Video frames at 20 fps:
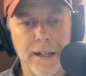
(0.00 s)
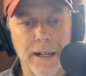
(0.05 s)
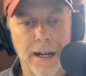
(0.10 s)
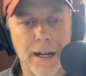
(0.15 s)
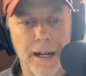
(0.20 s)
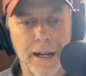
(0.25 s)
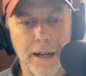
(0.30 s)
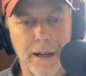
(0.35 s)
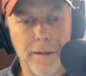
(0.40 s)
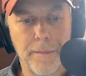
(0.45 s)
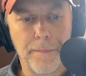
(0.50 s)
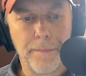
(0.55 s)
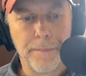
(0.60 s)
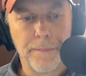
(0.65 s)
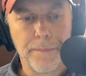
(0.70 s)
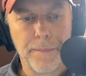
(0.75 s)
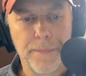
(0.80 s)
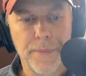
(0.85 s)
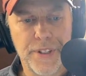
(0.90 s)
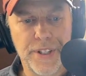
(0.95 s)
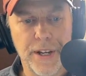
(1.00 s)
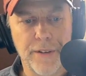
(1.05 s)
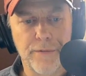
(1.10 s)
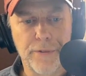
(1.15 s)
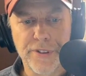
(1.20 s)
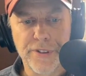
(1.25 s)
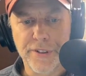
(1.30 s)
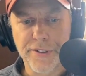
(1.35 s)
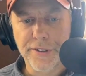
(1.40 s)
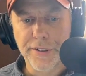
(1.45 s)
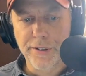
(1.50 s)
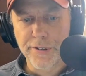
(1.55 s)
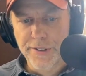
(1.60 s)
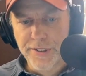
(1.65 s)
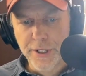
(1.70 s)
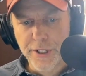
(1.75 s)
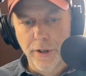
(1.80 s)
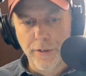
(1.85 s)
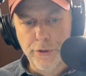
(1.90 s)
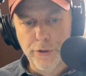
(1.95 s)
Um, San Francisco's
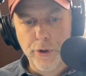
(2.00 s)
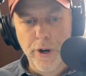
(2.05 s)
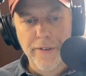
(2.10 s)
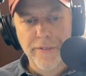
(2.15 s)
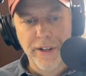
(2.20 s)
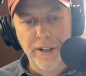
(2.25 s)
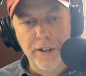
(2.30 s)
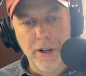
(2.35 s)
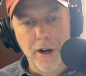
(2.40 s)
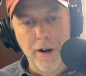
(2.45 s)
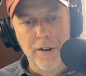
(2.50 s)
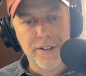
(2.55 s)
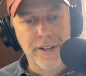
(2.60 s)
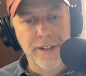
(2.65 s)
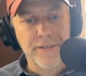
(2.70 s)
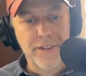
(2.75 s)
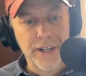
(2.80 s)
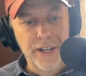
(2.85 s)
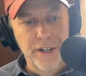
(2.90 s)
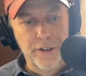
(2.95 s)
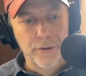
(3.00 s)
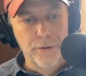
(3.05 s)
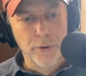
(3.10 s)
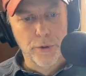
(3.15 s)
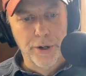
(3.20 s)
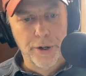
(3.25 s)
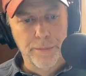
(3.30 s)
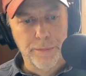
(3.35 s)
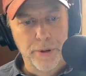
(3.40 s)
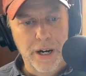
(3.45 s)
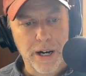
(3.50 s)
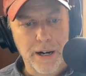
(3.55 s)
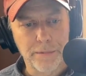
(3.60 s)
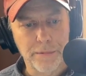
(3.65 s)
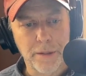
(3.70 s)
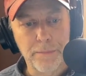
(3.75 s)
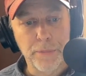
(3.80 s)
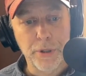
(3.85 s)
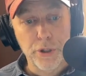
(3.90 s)
self driving cars have a hit and run problem.